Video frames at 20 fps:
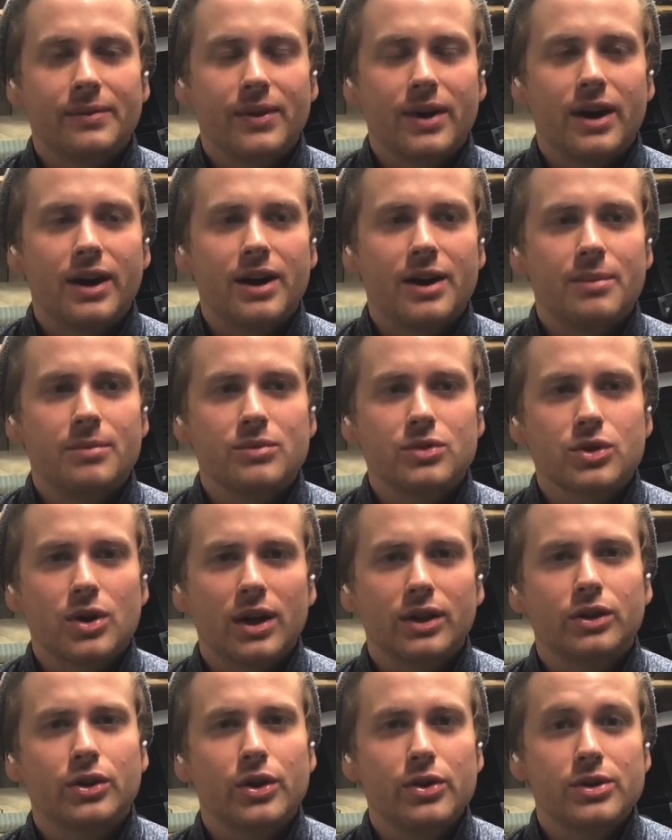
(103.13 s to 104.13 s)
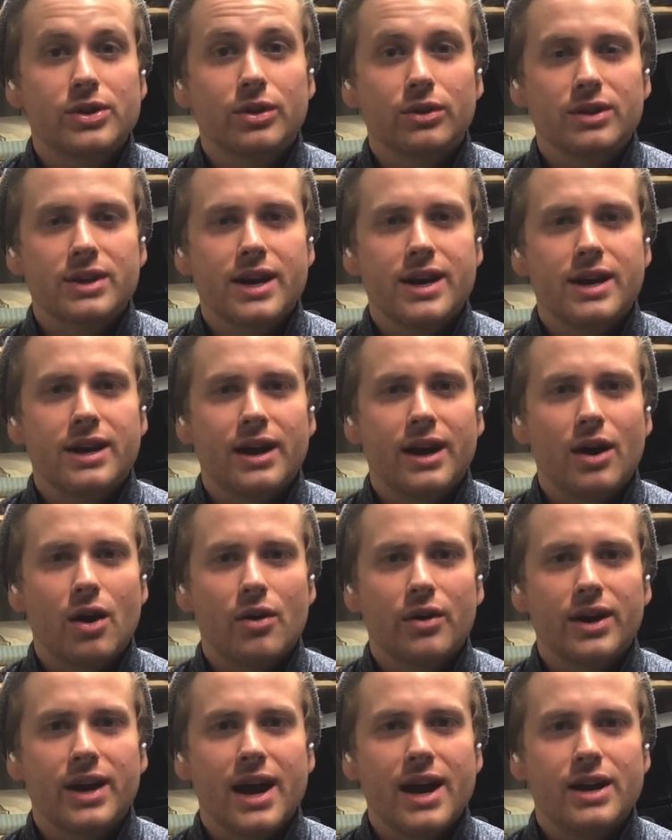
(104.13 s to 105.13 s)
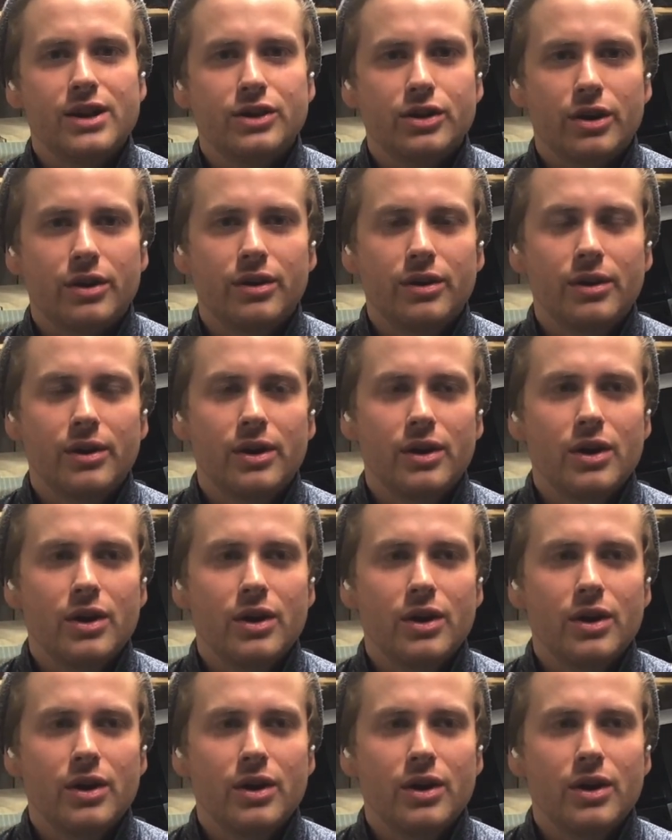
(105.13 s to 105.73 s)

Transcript: Um, so I do still take it on occasion,